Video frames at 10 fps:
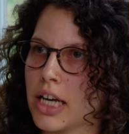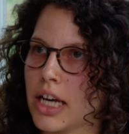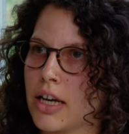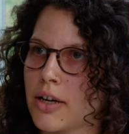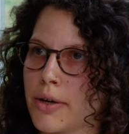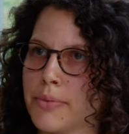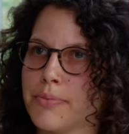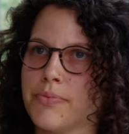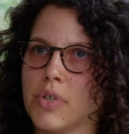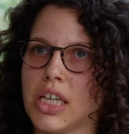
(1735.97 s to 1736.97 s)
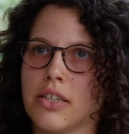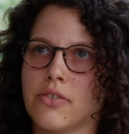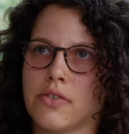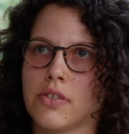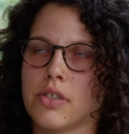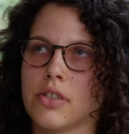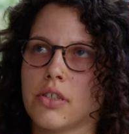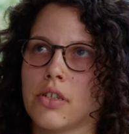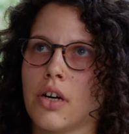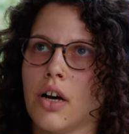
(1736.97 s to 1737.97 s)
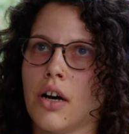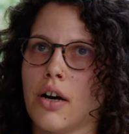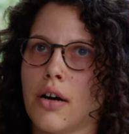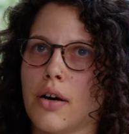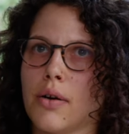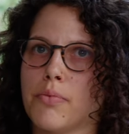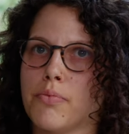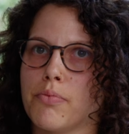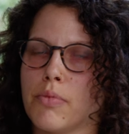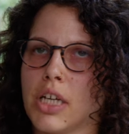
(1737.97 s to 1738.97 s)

um, is um,